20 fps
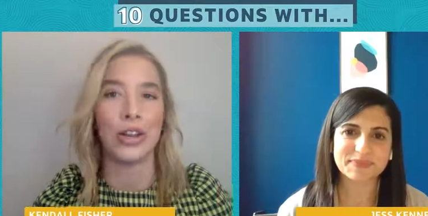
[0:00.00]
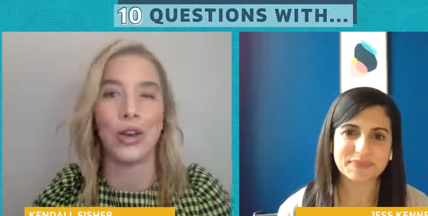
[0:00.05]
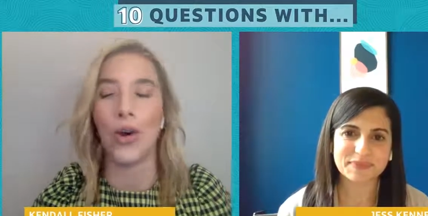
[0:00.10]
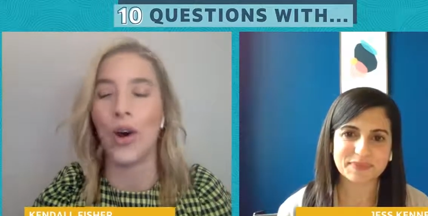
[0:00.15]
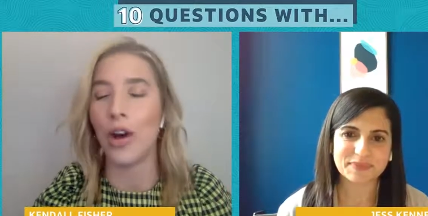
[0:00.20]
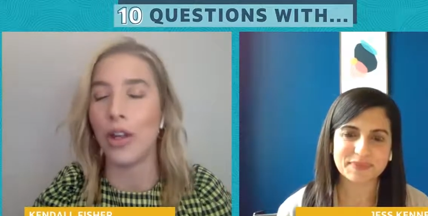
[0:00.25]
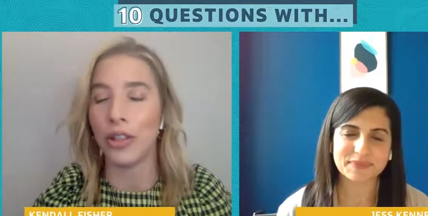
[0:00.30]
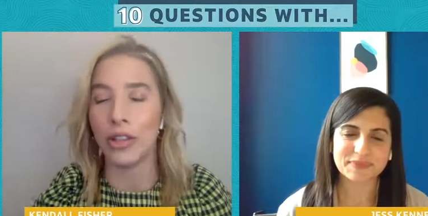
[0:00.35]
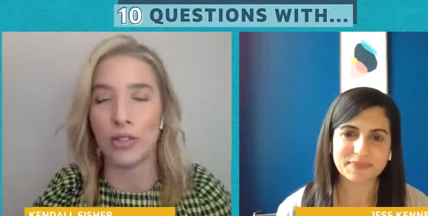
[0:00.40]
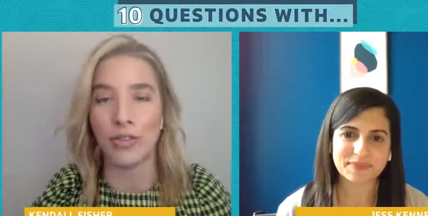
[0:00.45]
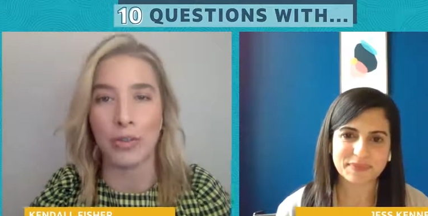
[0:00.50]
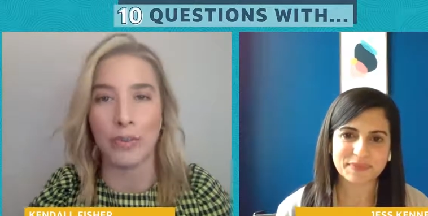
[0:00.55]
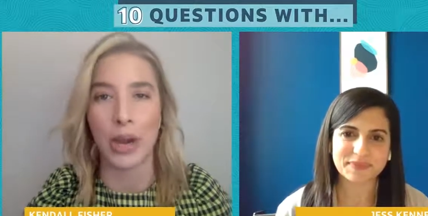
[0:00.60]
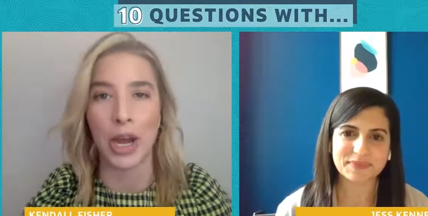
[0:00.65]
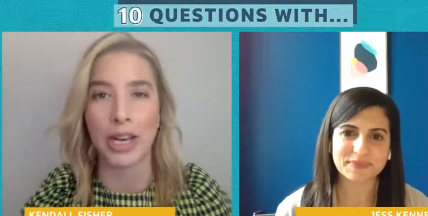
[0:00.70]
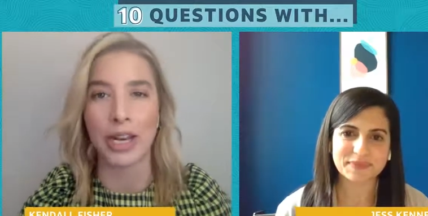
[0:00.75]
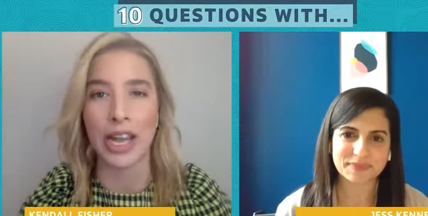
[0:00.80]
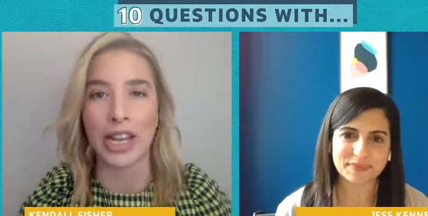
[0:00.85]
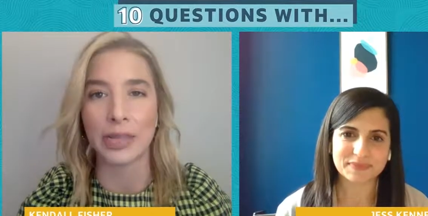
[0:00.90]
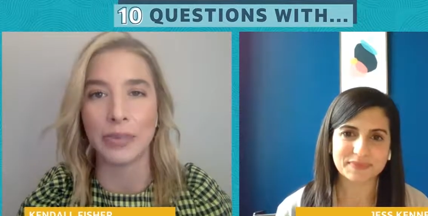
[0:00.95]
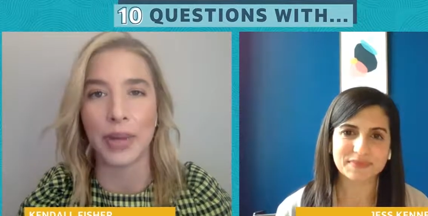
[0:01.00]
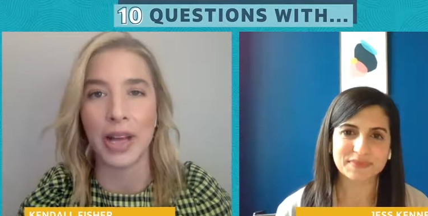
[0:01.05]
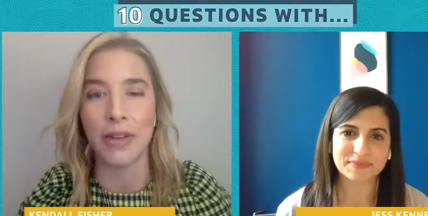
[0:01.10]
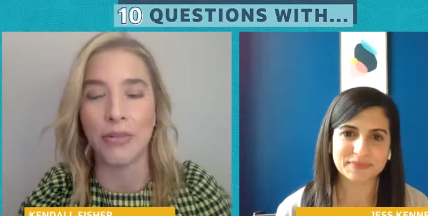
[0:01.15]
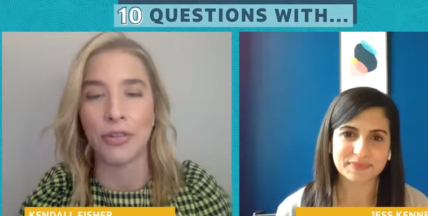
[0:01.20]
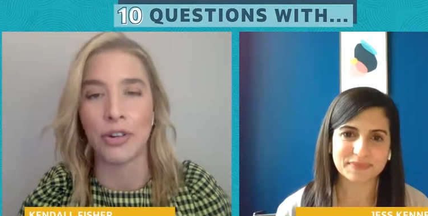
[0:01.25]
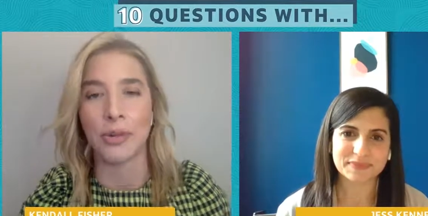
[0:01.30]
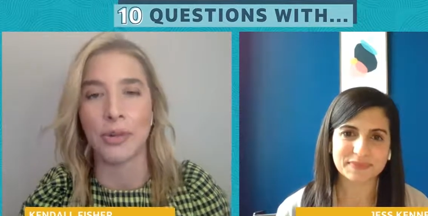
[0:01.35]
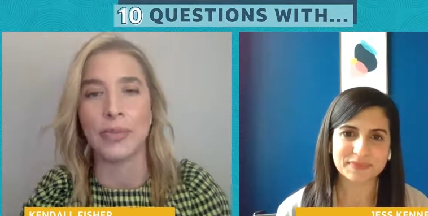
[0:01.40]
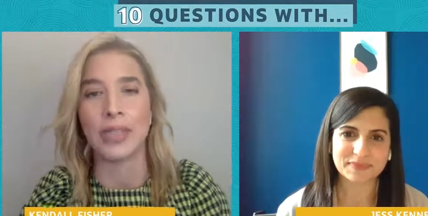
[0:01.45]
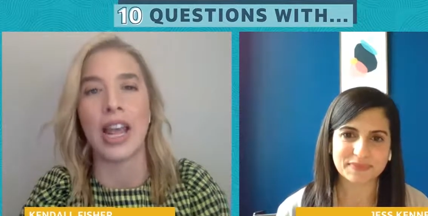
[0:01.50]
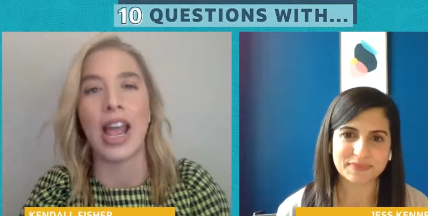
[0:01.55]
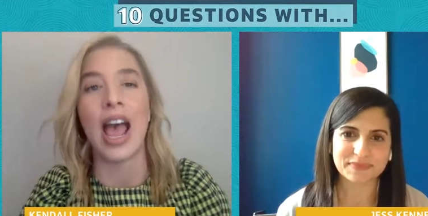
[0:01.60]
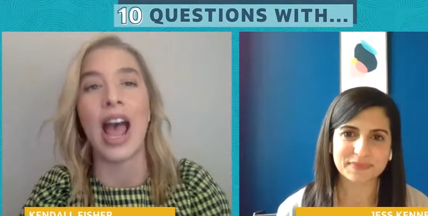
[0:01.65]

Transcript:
Speaker 1: uh, you know, all the different podcast platforms.